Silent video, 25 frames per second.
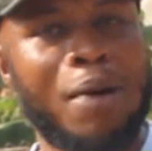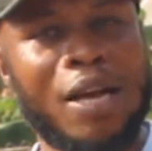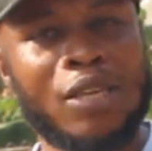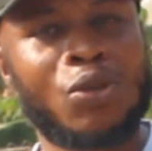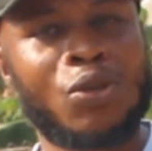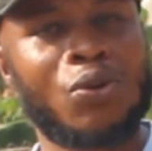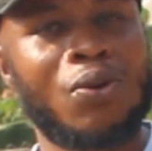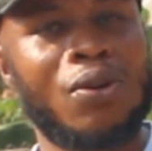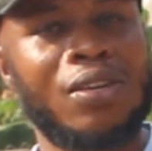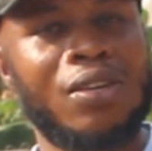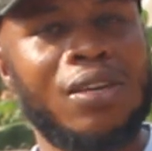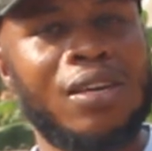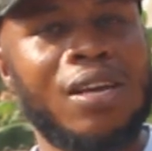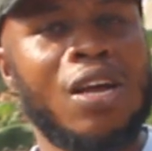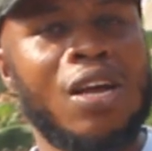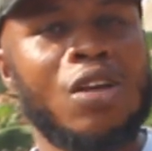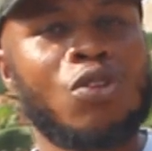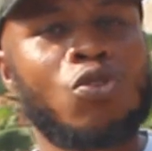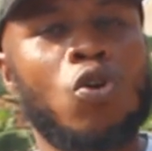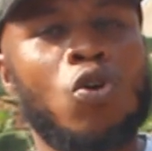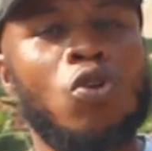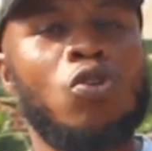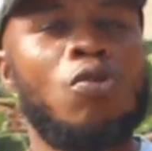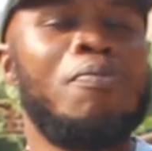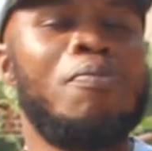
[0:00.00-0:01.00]
person
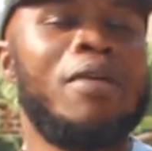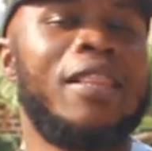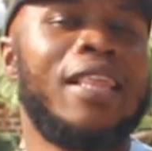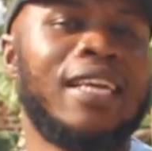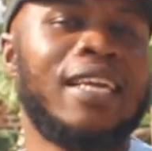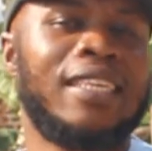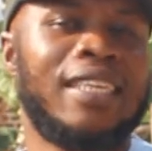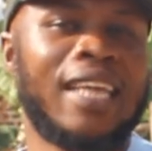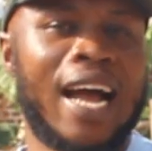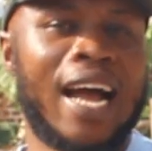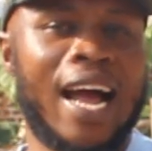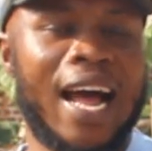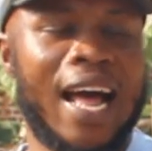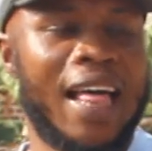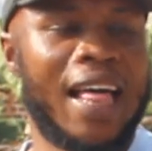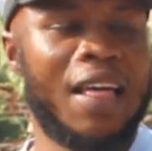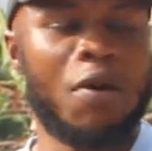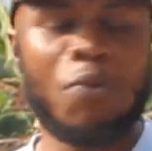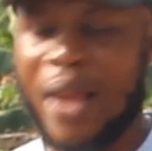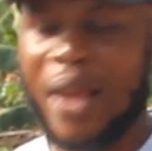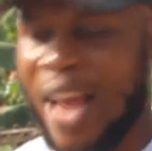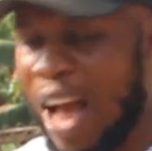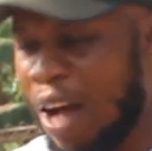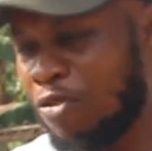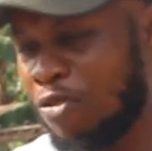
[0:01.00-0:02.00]
told me that
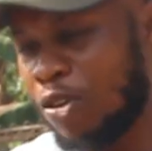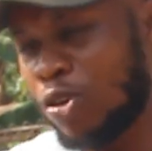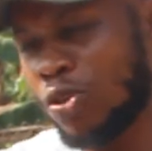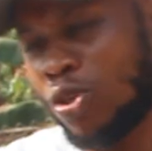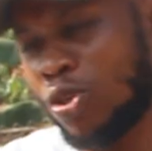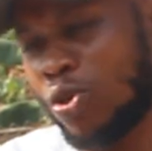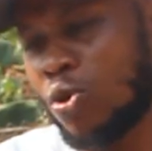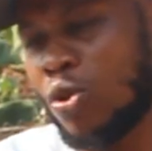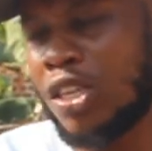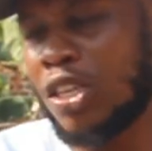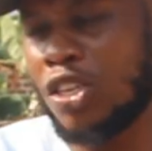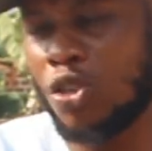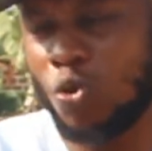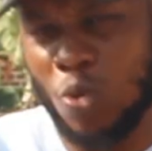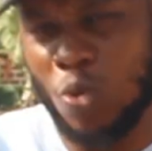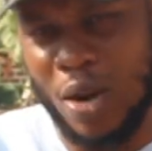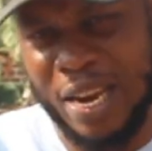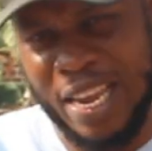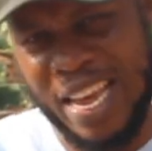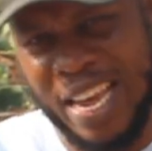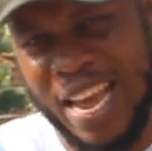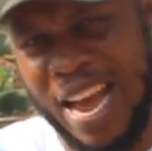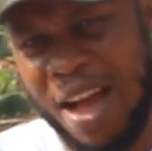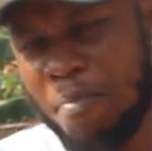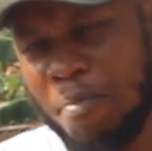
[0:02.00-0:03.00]
we have also this
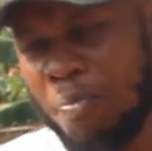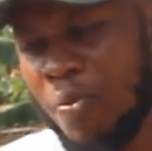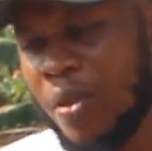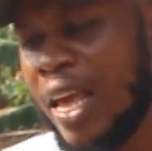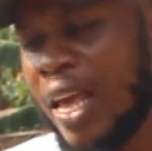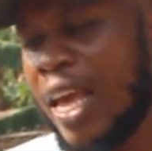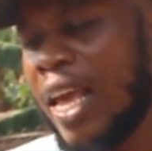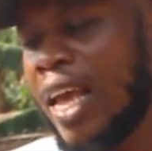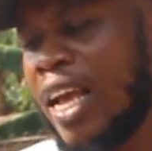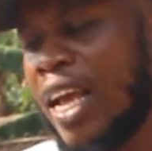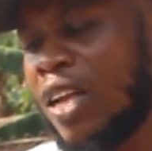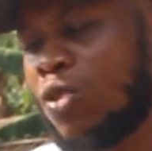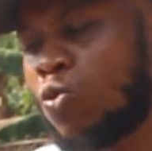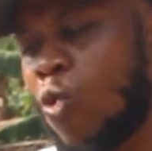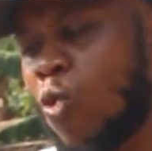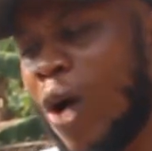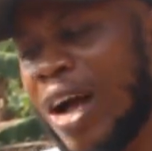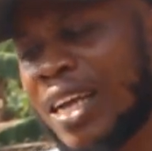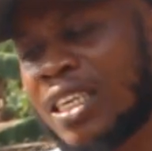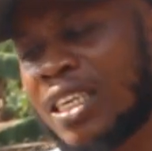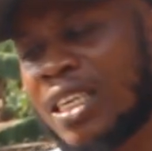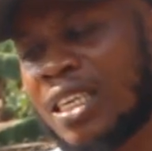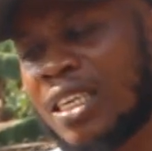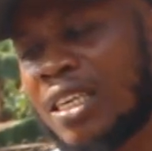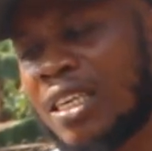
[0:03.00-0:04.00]
one here. It
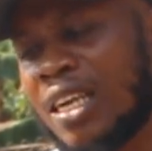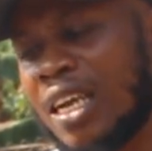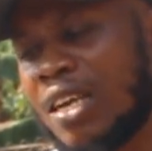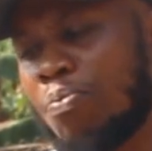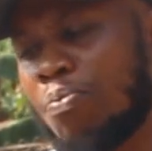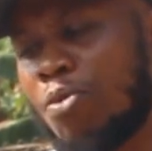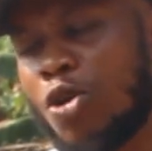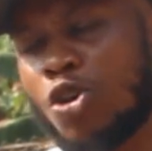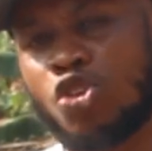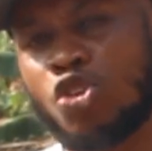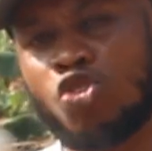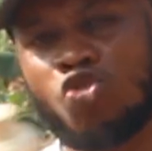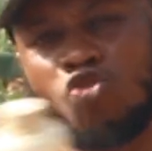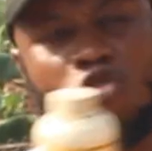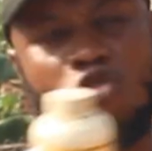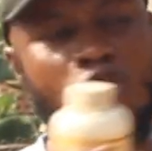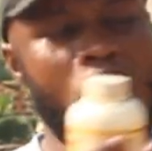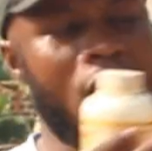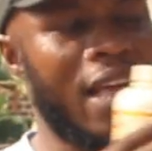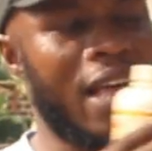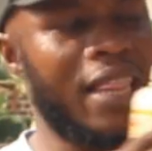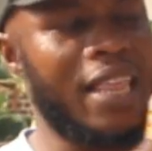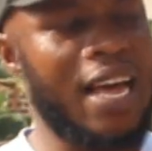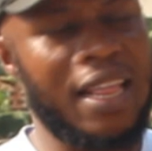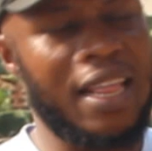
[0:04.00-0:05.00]
works more
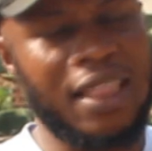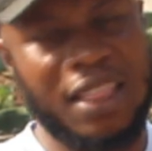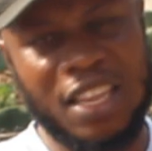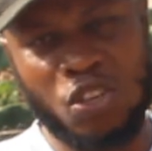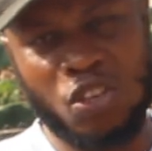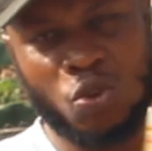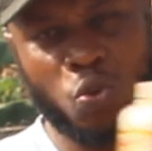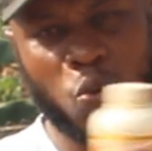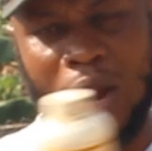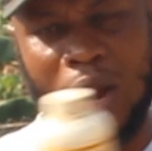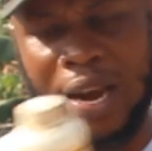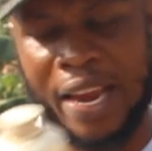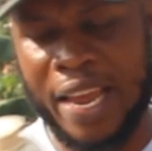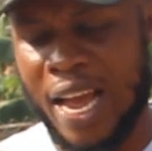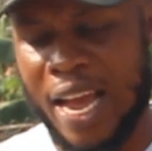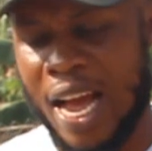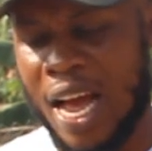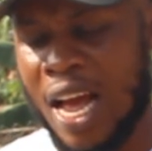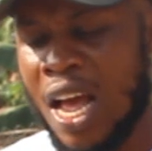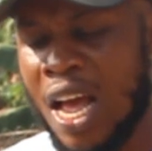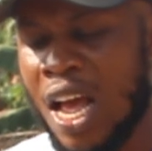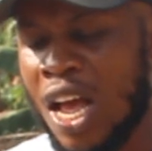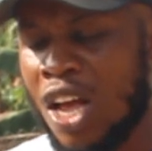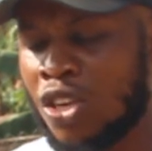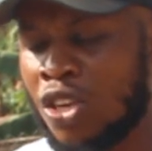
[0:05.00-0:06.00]
stronger than this one
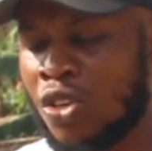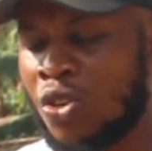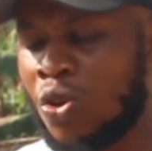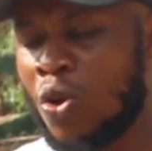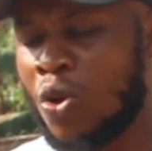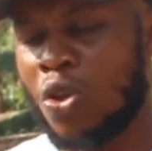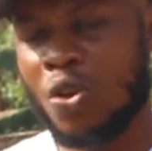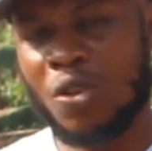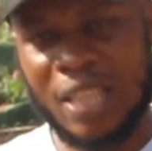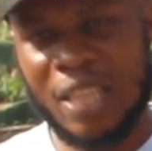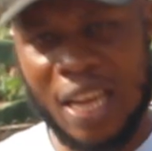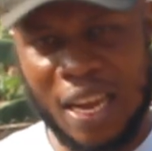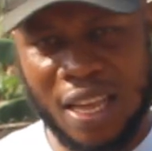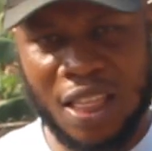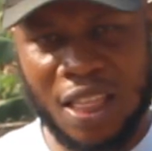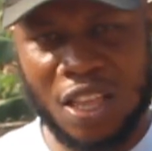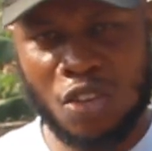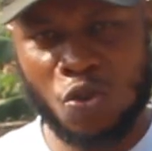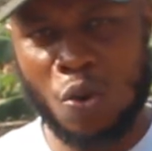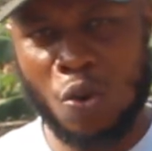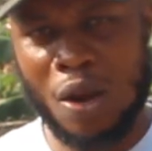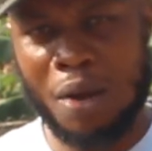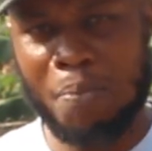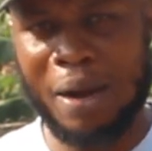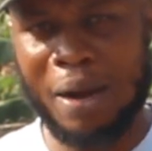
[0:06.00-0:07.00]
here. So you take
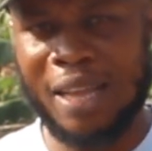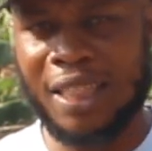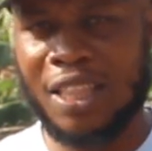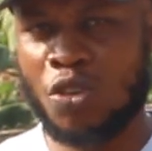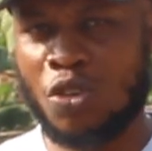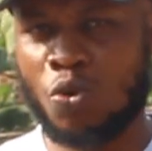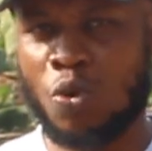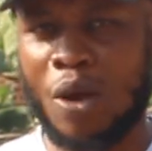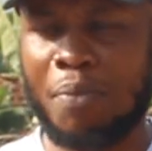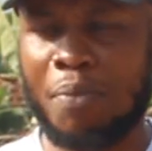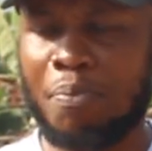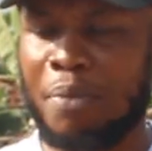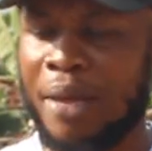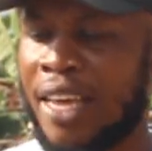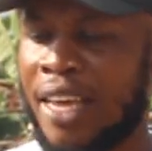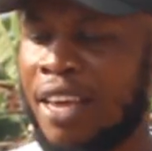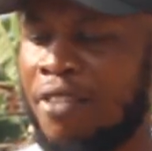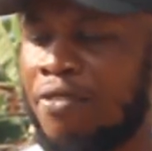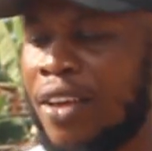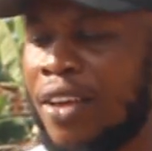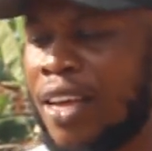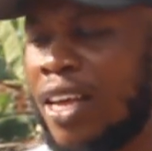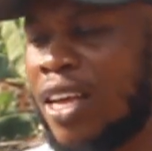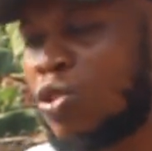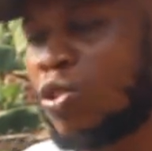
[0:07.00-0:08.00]
this one, but this one be
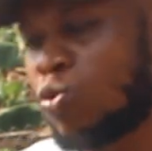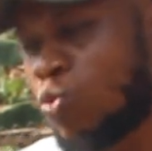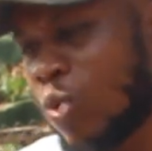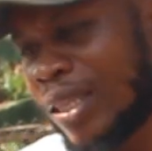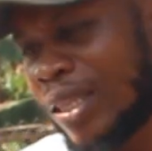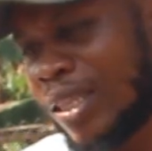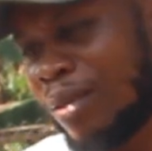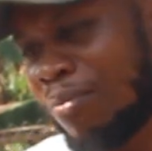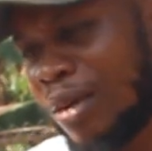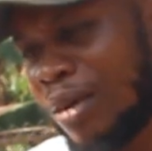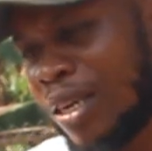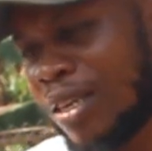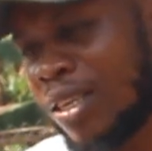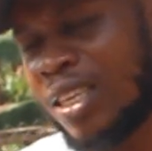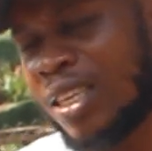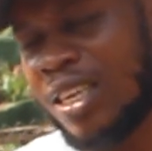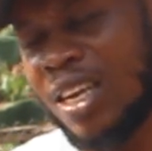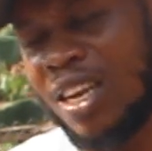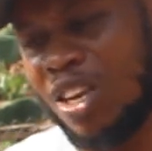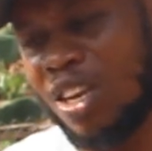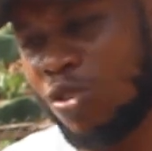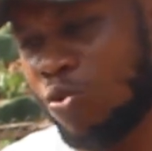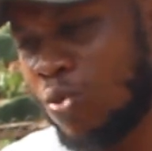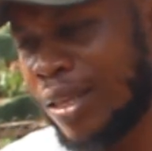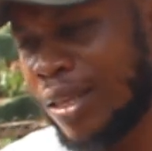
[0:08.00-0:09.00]
giving it 20 mils
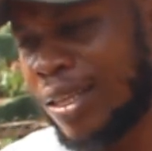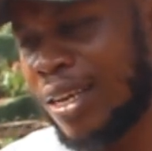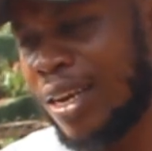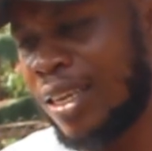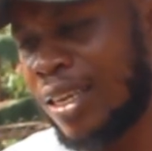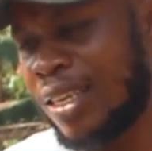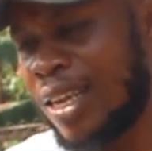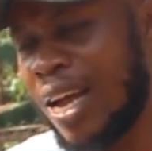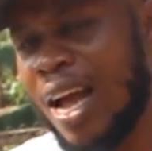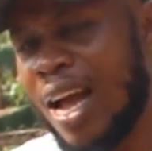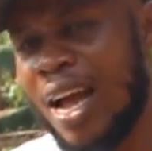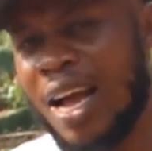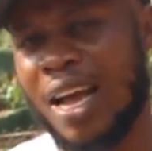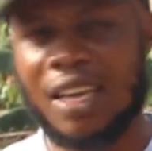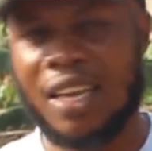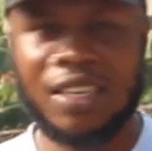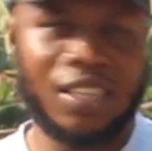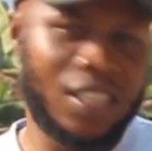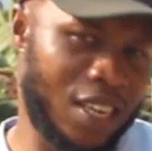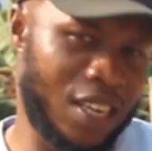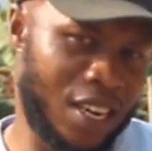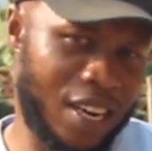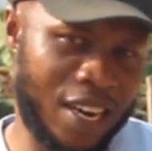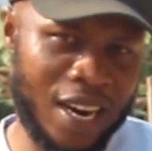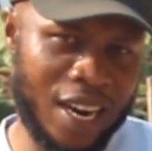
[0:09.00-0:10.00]
in a 20-liter
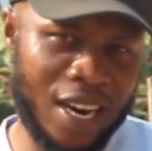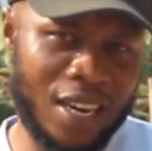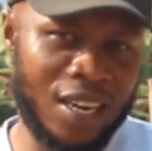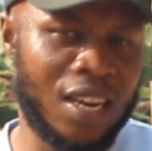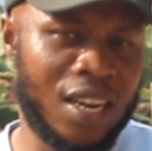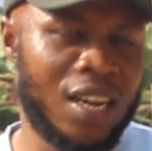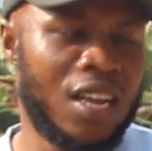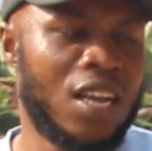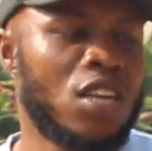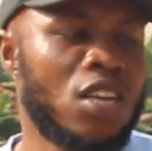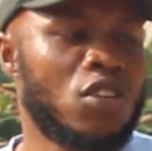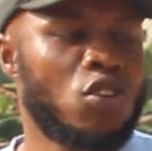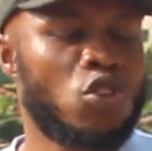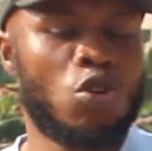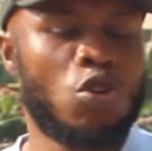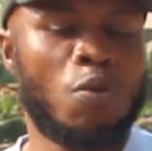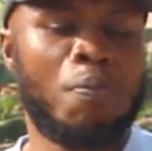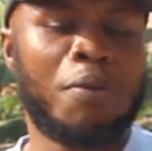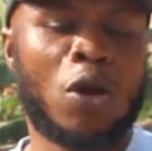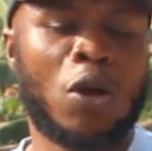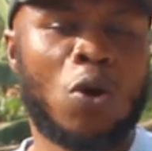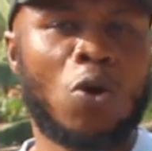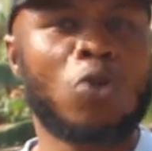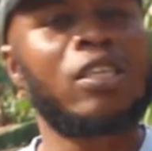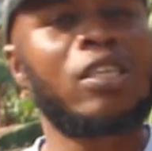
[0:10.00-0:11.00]
jerrycan. So
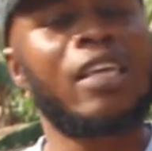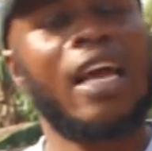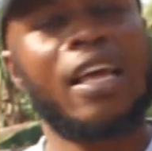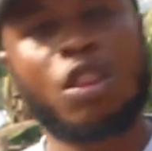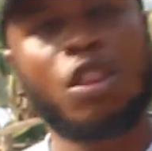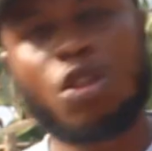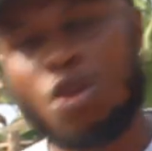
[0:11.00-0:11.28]
because I